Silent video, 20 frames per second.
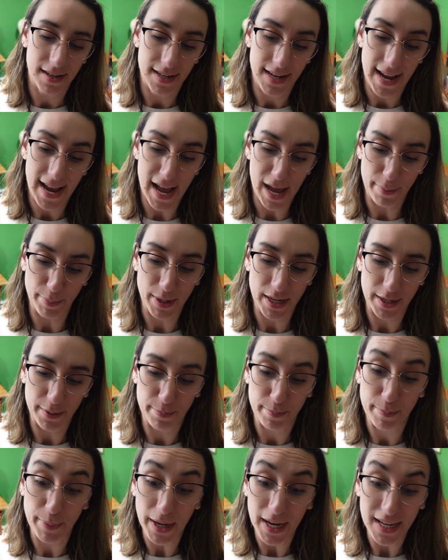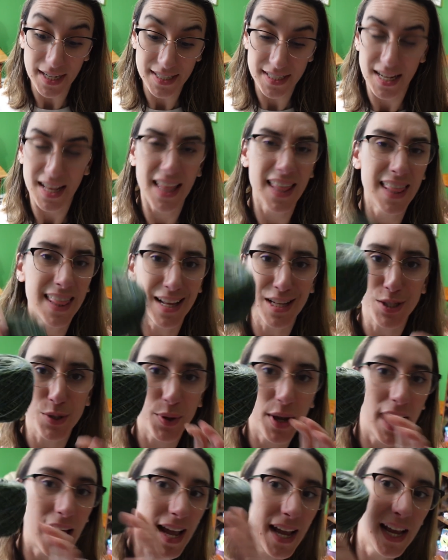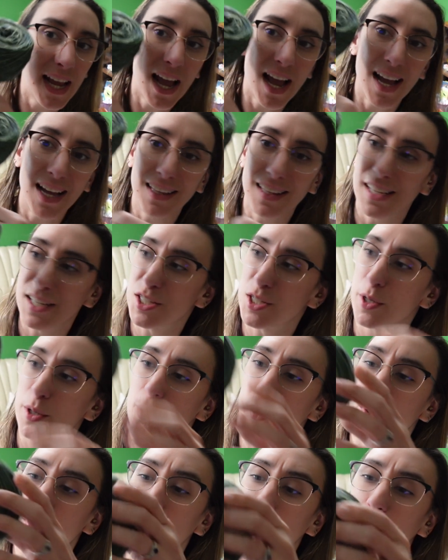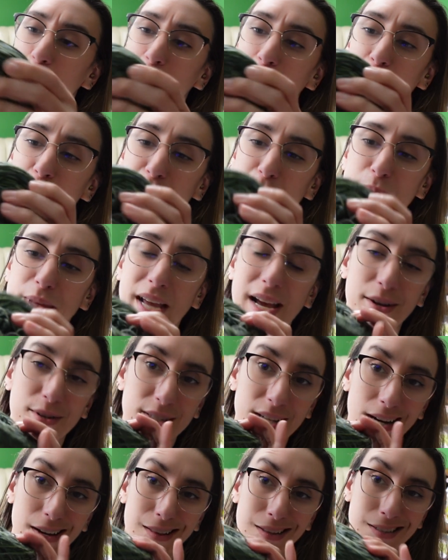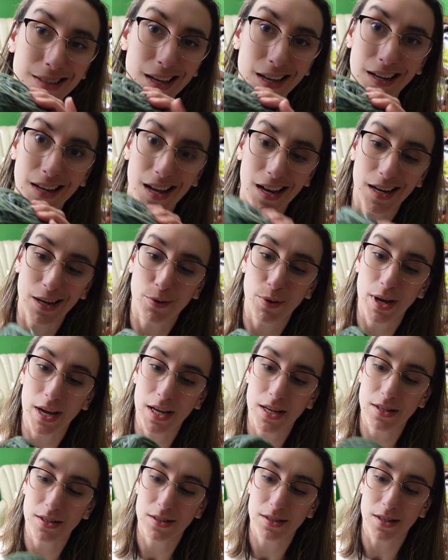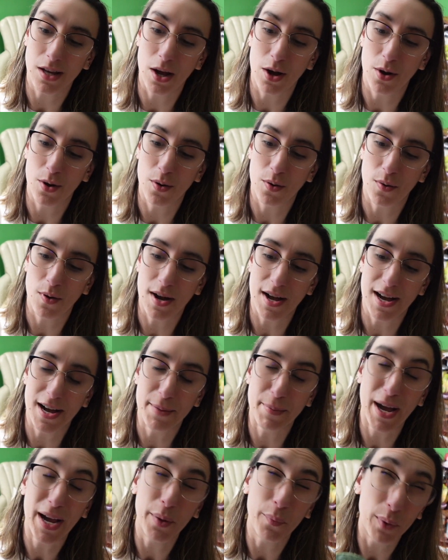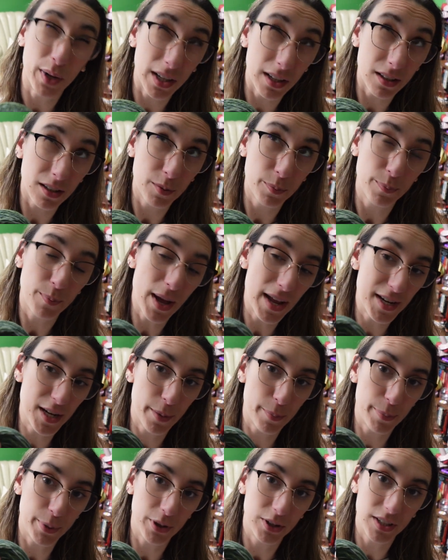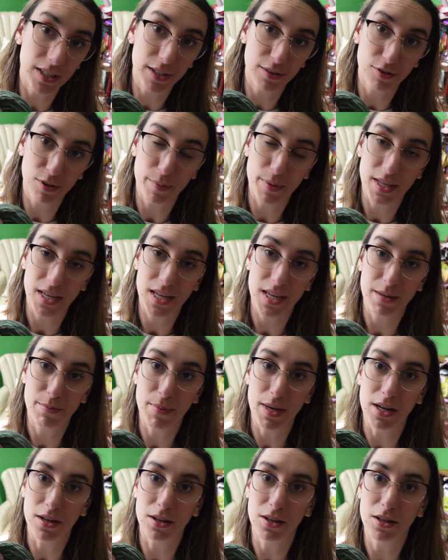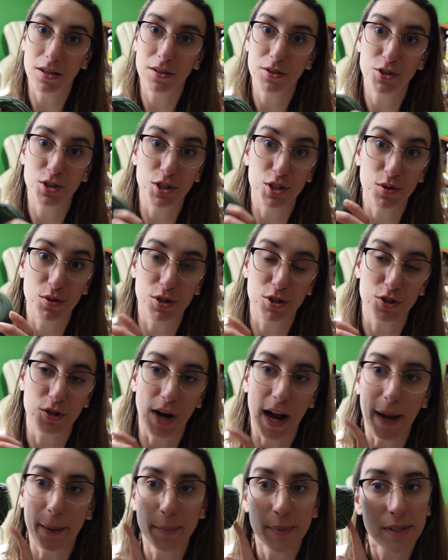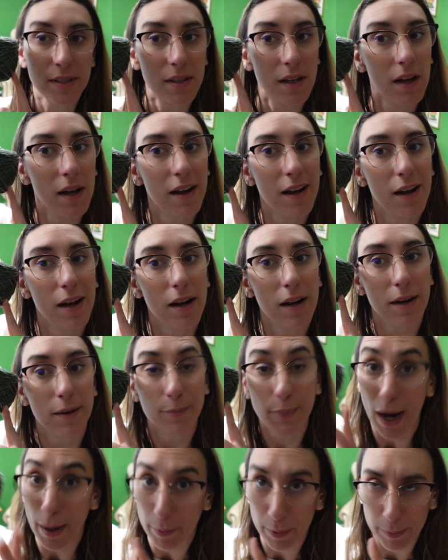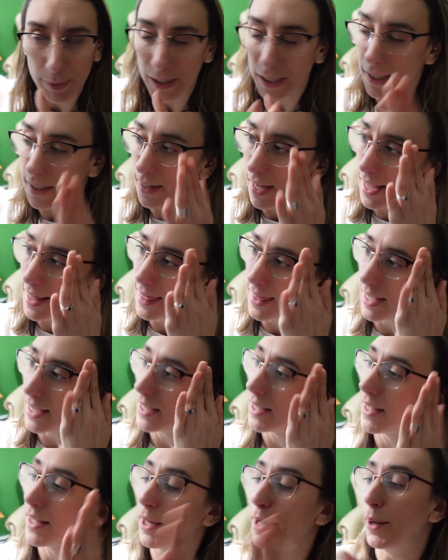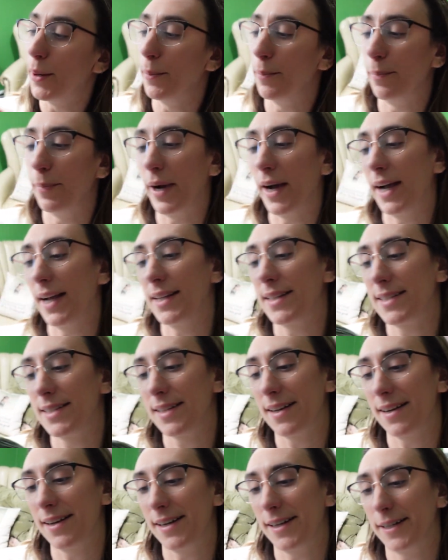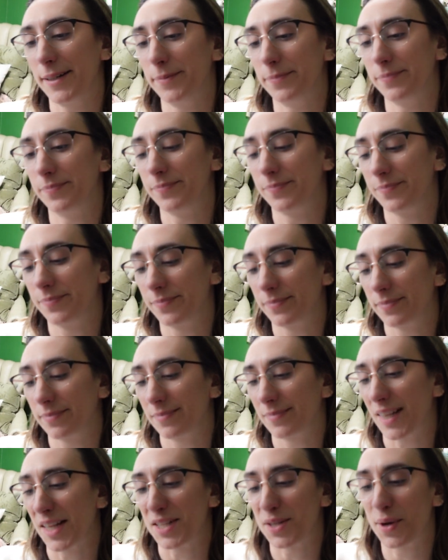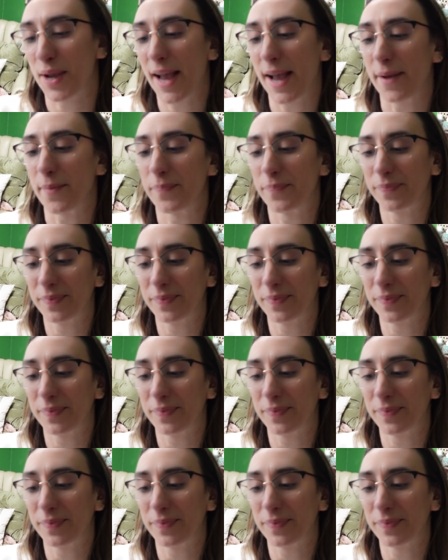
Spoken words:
happy, but that's okay. I like to pull from the outside of the skein anyway, so I will end up pulling from the middle to do the straps, probably, I think, but that's okay.